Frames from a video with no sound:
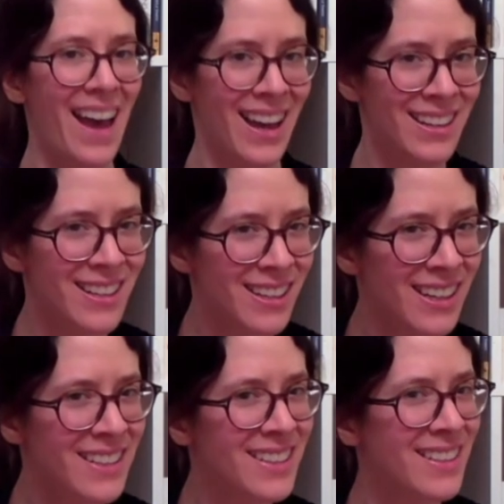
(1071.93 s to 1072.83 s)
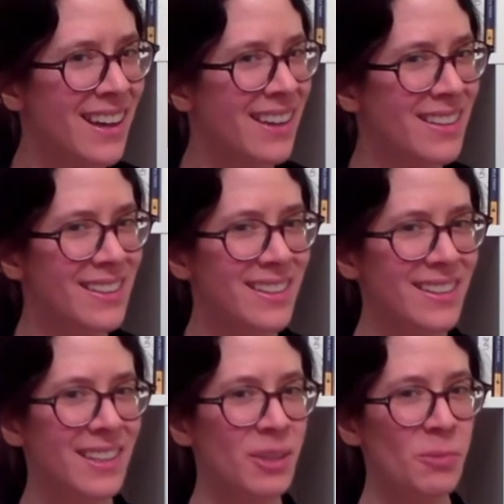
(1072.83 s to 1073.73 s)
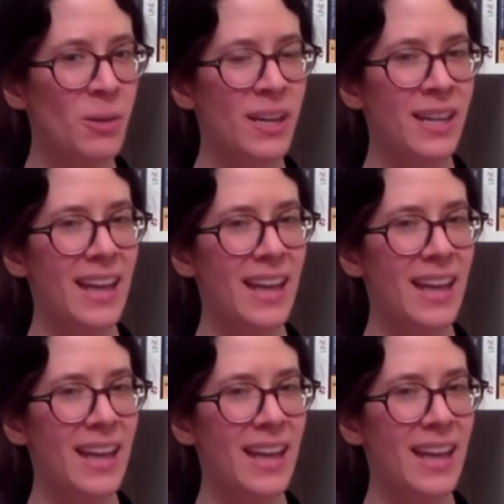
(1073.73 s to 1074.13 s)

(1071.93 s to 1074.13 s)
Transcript: anti-science in a way,